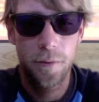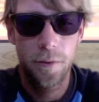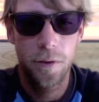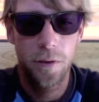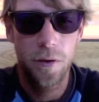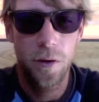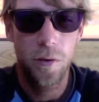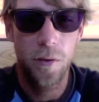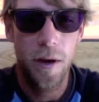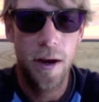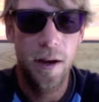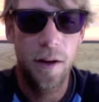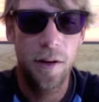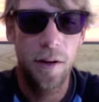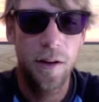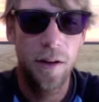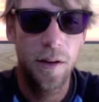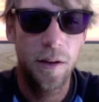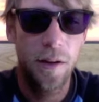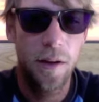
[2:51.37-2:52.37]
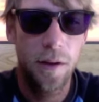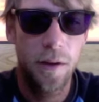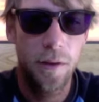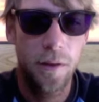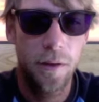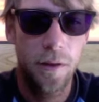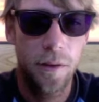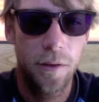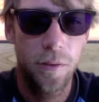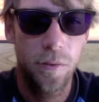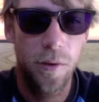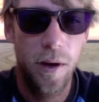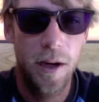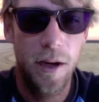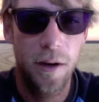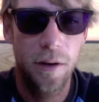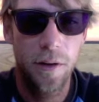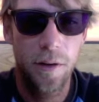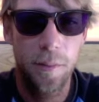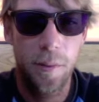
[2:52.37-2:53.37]
So right
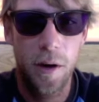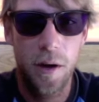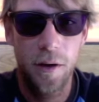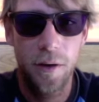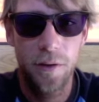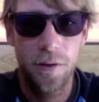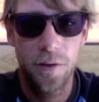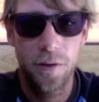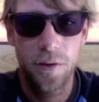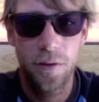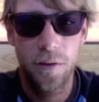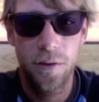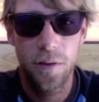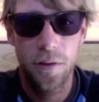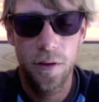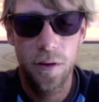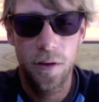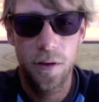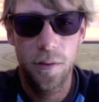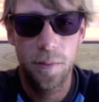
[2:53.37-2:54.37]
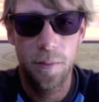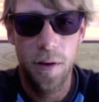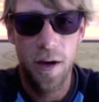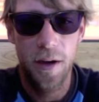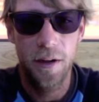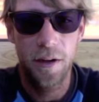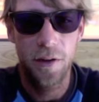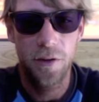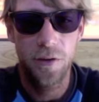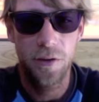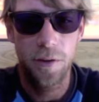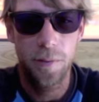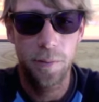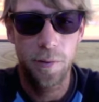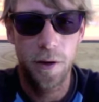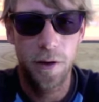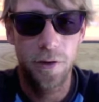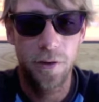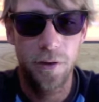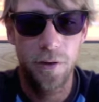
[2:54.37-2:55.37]
out of the box, my initial
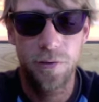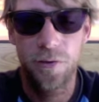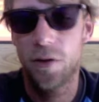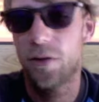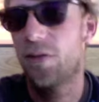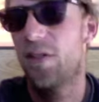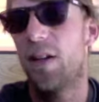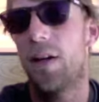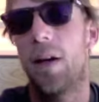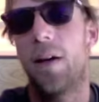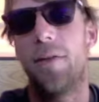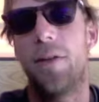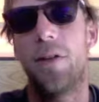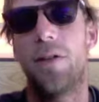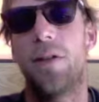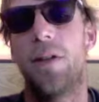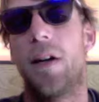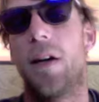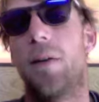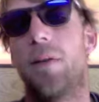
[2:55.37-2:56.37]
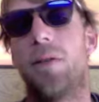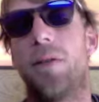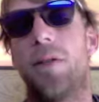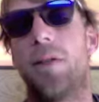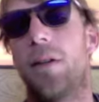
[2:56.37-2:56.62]
impressions. First thing, obviously, I